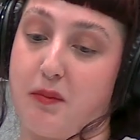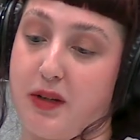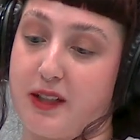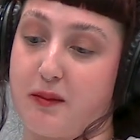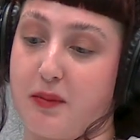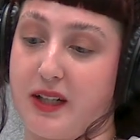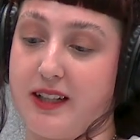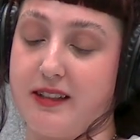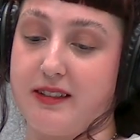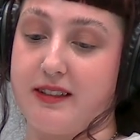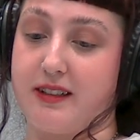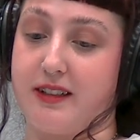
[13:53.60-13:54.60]
impact
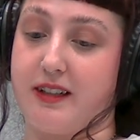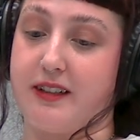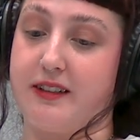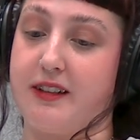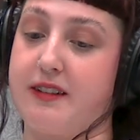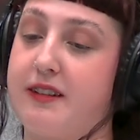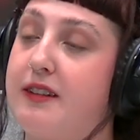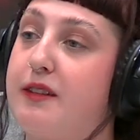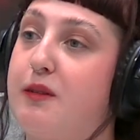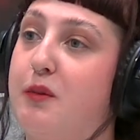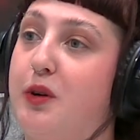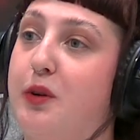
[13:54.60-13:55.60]
play, this
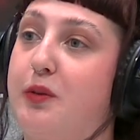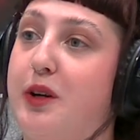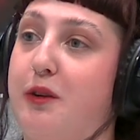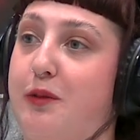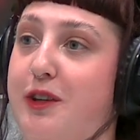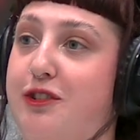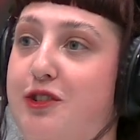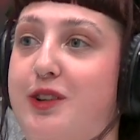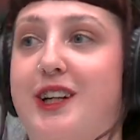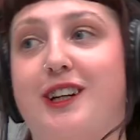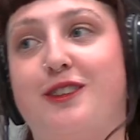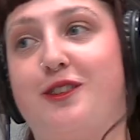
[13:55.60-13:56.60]
is more, we are
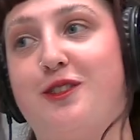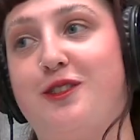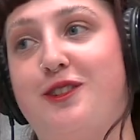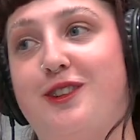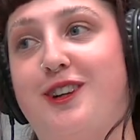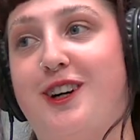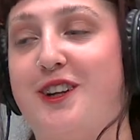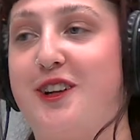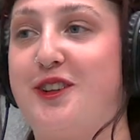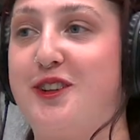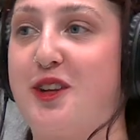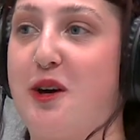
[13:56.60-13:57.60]
venturing into
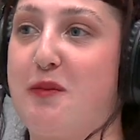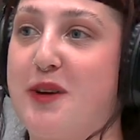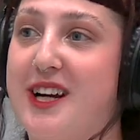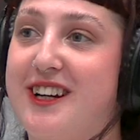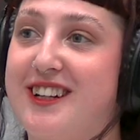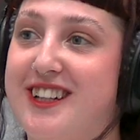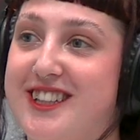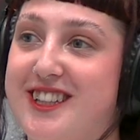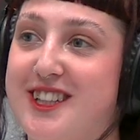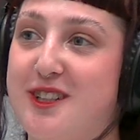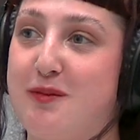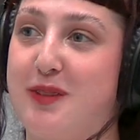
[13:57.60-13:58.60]
another topic, I
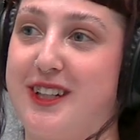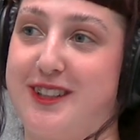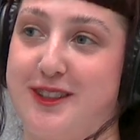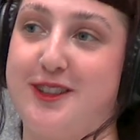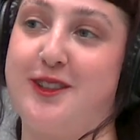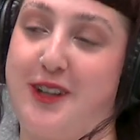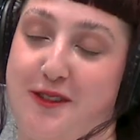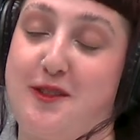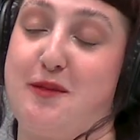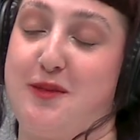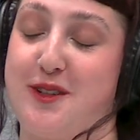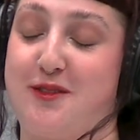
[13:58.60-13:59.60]
think, but you have
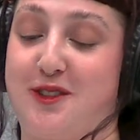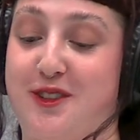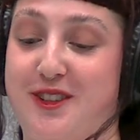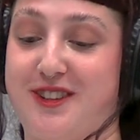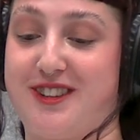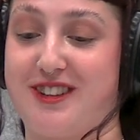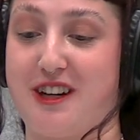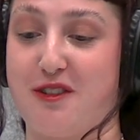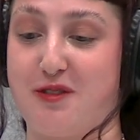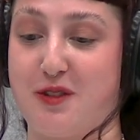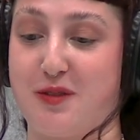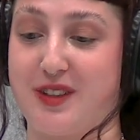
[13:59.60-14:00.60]
to be, of course,
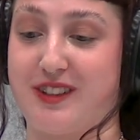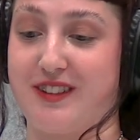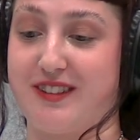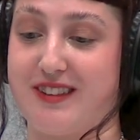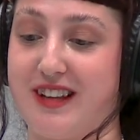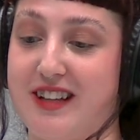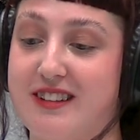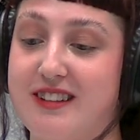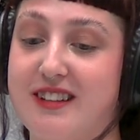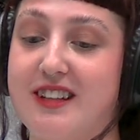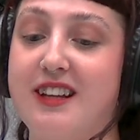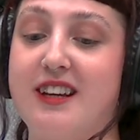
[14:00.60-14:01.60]
careful with
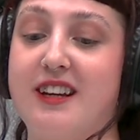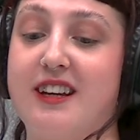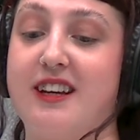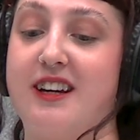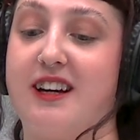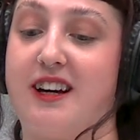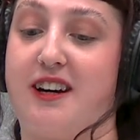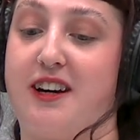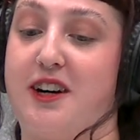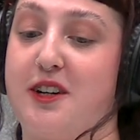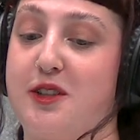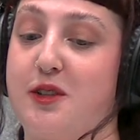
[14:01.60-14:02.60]
consent.
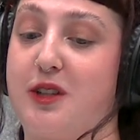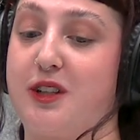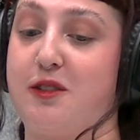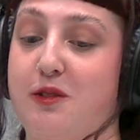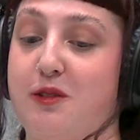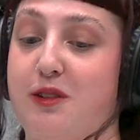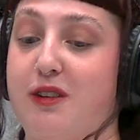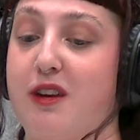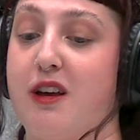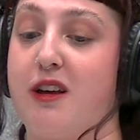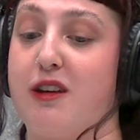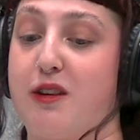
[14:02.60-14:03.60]
You use
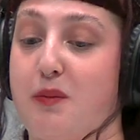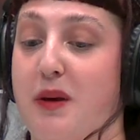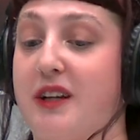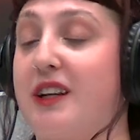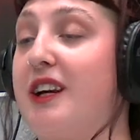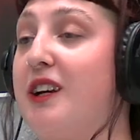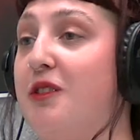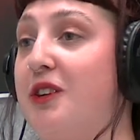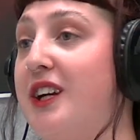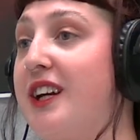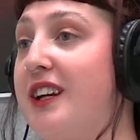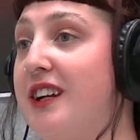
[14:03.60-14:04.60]
spanking
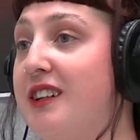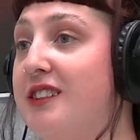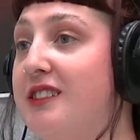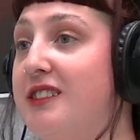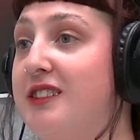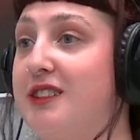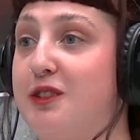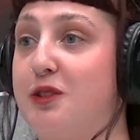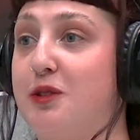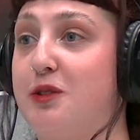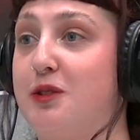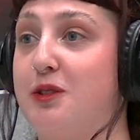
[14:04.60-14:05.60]
or hitting
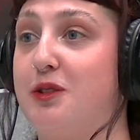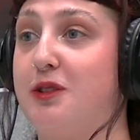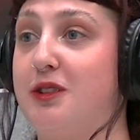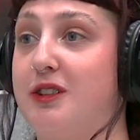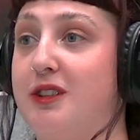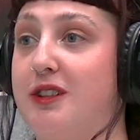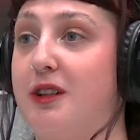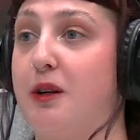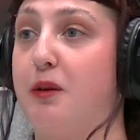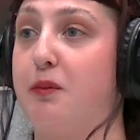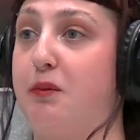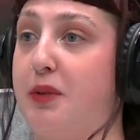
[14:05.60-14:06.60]
to
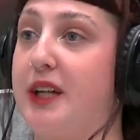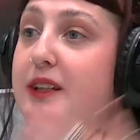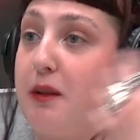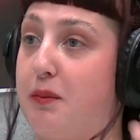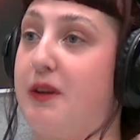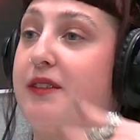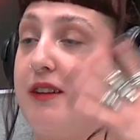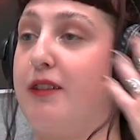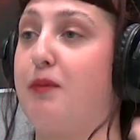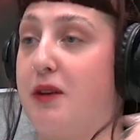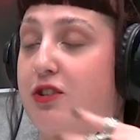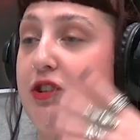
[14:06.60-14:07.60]
bring the person
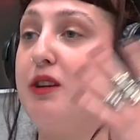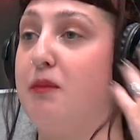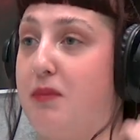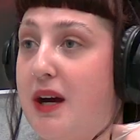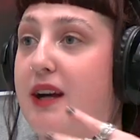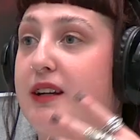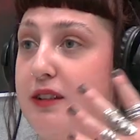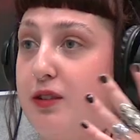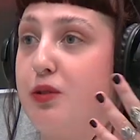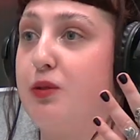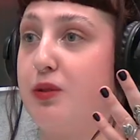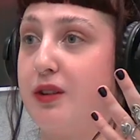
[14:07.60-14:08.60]
especially back
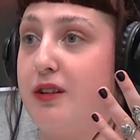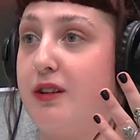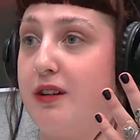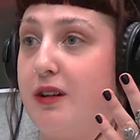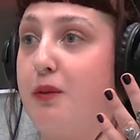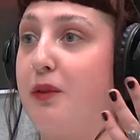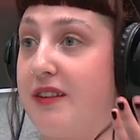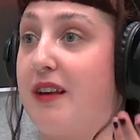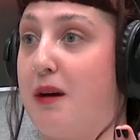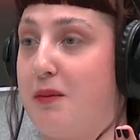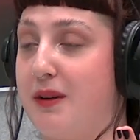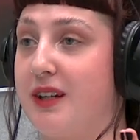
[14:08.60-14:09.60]
into the what's
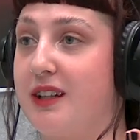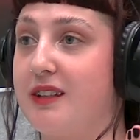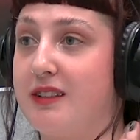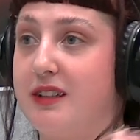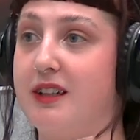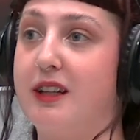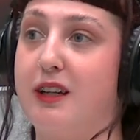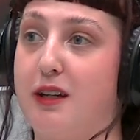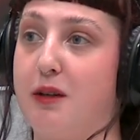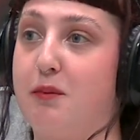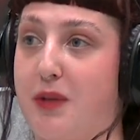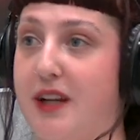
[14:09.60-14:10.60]
happening.
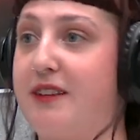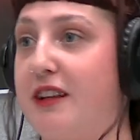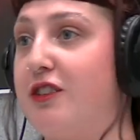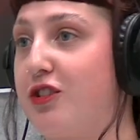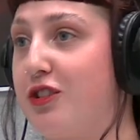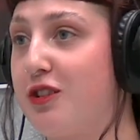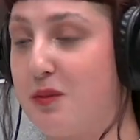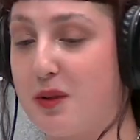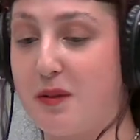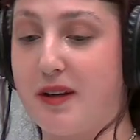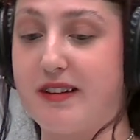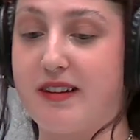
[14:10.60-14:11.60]
Pay attention to
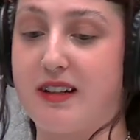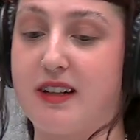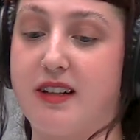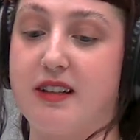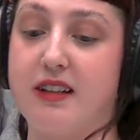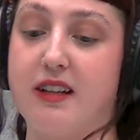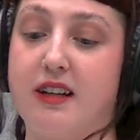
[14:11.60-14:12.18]
me, basically.